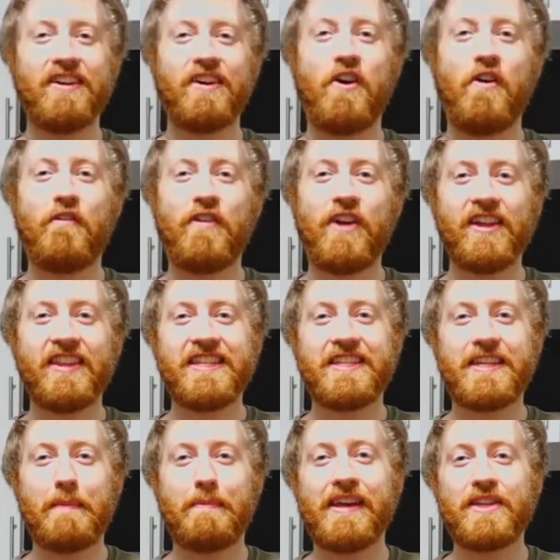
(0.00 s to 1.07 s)
Overall, these
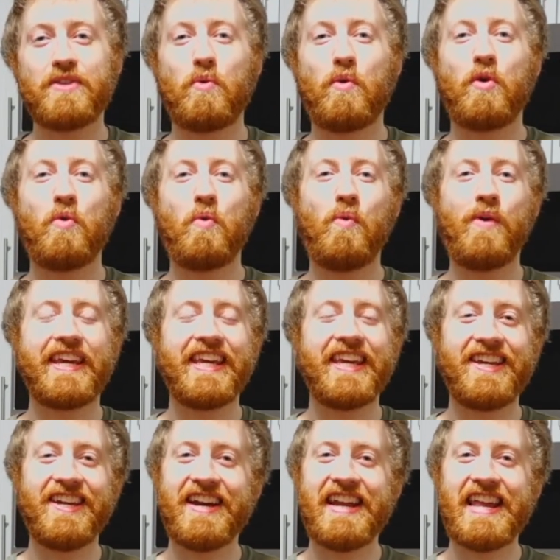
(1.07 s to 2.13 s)
cupcakes were
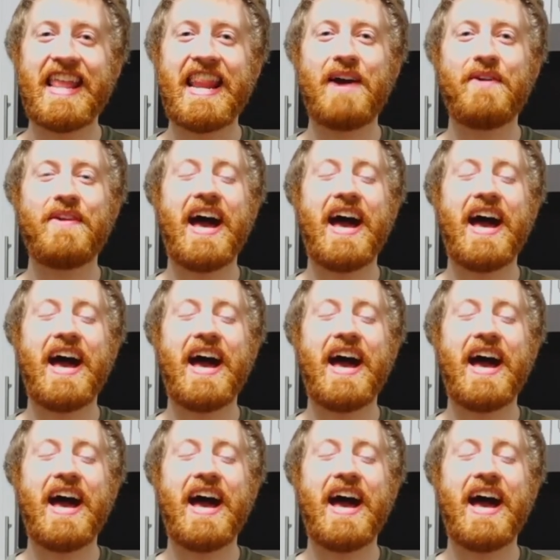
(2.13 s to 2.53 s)
wicked good, and I would